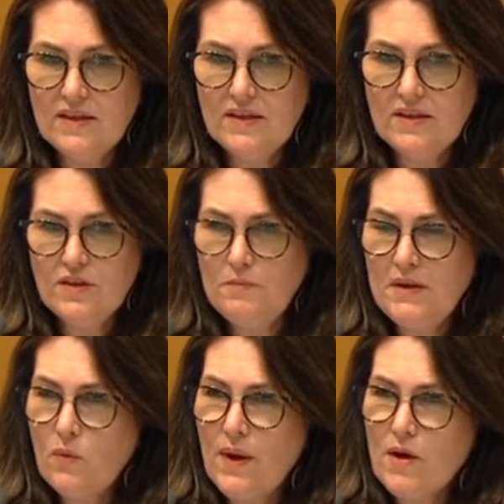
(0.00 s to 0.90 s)
You'd be
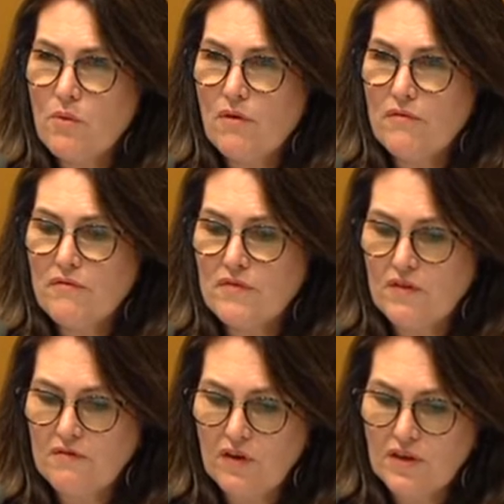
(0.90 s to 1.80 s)
aware of the
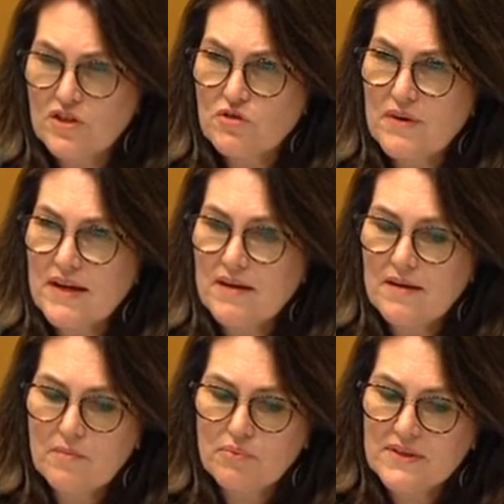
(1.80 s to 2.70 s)
voluntary
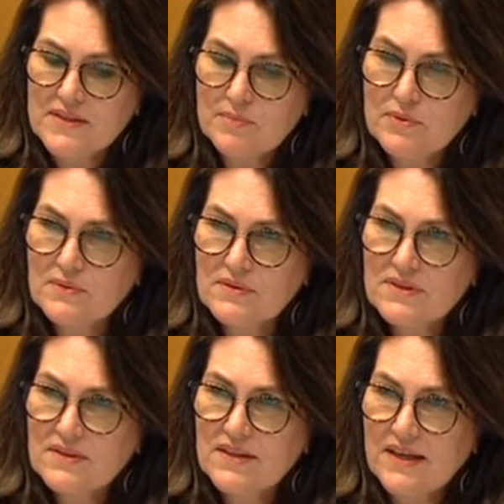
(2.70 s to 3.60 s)

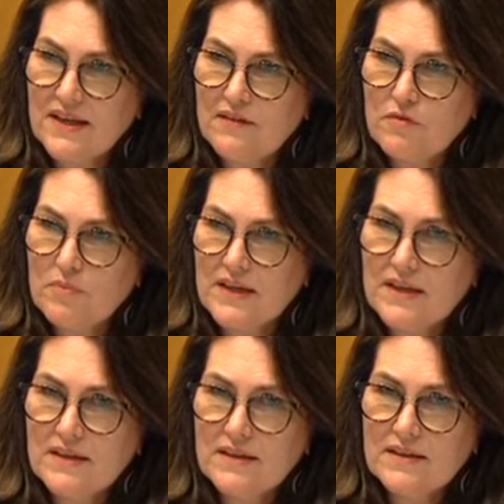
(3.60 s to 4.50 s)
principles that have
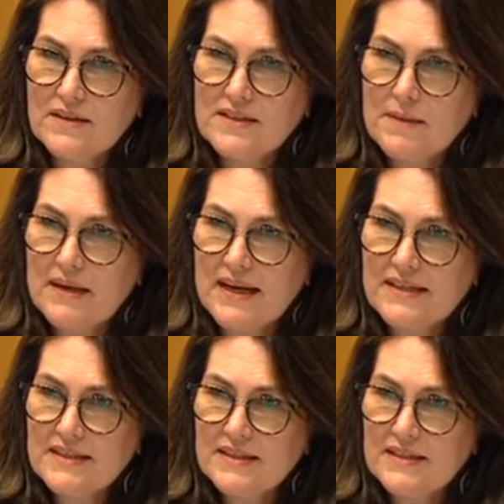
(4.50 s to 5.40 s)
been
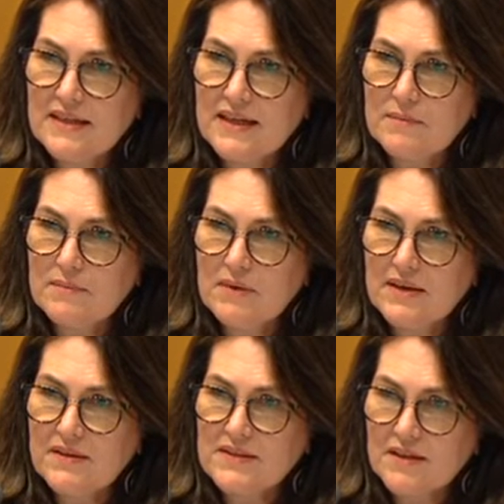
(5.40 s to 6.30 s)
disseminated by
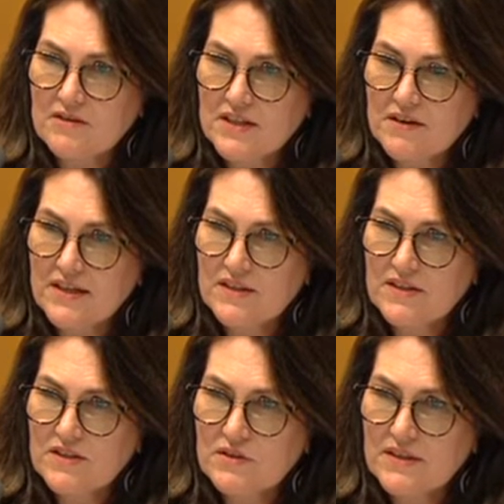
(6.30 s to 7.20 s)
the
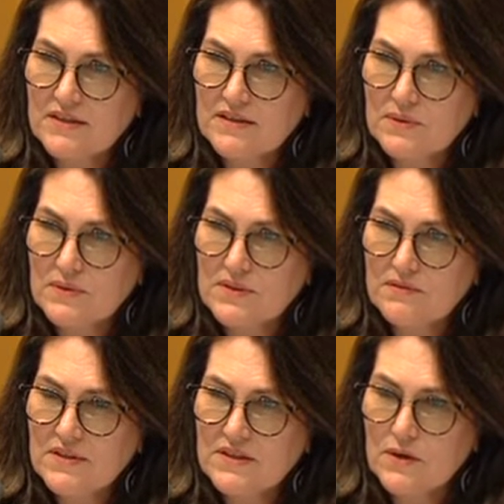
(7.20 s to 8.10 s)
Secretariat during the course of
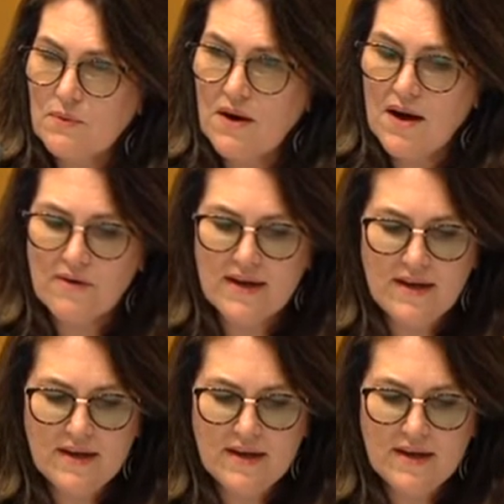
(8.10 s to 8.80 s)
this inquiry.